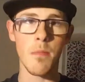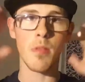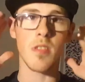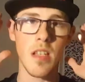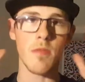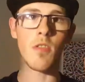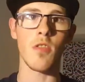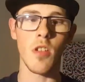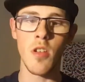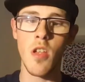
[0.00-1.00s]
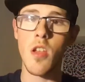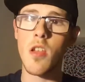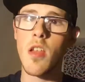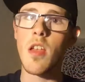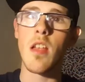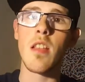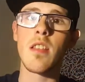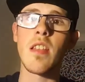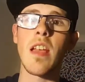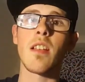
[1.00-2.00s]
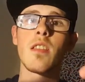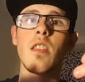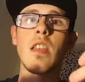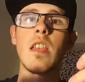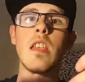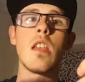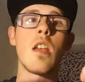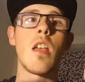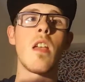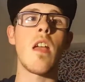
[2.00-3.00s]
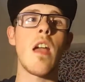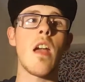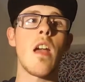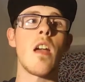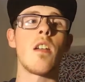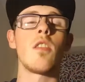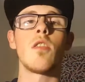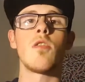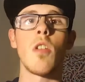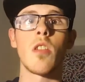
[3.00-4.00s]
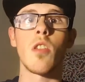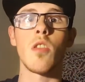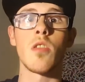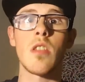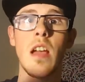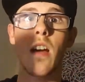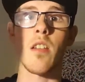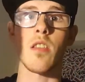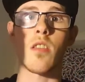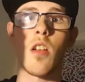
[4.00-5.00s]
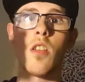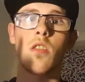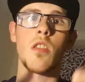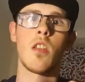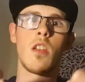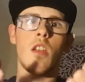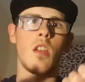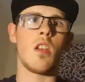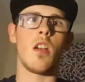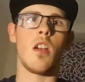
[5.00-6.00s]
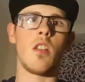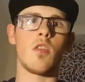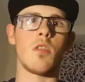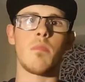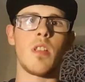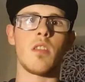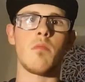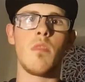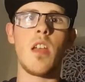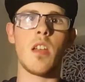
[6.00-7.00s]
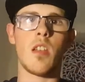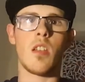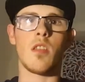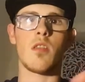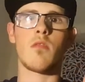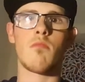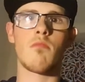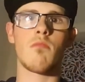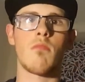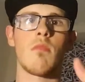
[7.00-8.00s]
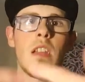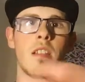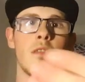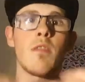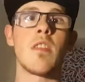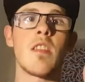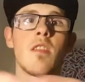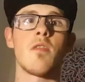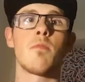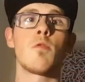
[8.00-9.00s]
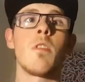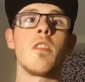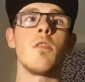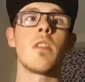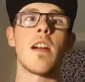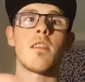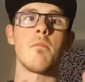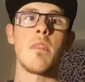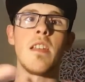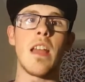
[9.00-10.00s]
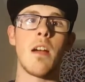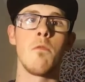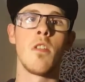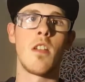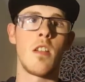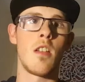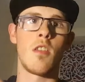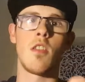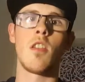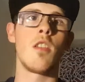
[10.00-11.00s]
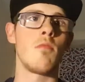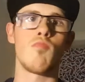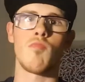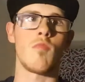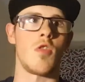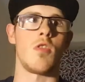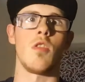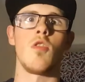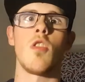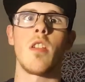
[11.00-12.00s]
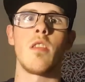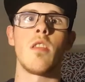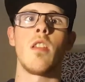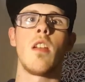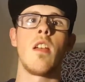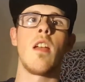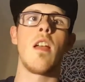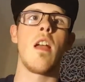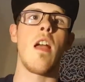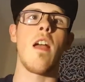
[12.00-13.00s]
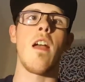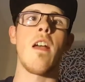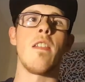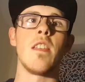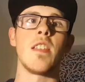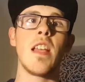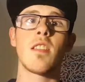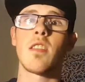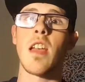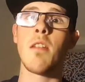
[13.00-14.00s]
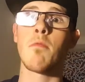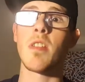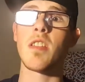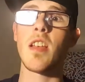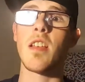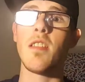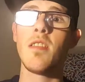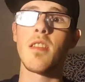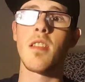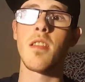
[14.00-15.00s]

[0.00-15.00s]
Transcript: puts his headphones on, takes the Joy-Cons out of the slots, and just plays them there. And like, distance between you guys and me now, just enjoying this next game, which is